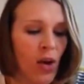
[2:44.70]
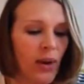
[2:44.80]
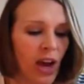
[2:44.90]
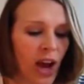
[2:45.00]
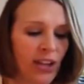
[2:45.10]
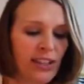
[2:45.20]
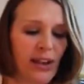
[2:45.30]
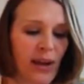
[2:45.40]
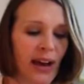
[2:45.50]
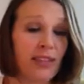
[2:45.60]
We also
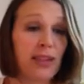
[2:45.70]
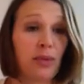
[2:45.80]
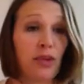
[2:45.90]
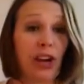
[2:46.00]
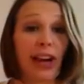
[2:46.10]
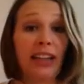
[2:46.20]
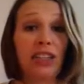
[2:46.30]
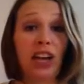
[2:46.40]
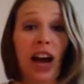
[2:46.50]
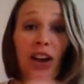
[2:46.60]
have some great
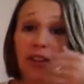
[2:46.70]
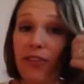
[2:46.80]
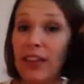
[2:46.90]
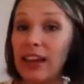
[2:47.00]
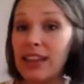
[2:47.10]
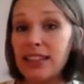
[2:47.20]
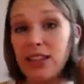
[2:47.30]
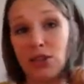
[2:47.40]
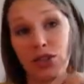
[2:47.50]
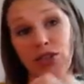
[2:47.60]
geography and
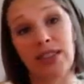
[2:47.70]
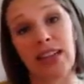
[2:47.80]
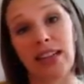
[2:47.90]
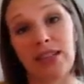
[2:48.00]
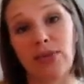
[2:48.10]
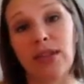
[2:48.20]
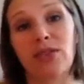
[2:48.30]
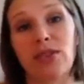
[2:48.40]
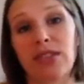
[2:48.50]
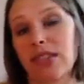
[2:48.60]
social studies
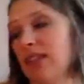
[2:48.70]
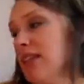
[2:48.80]
resources.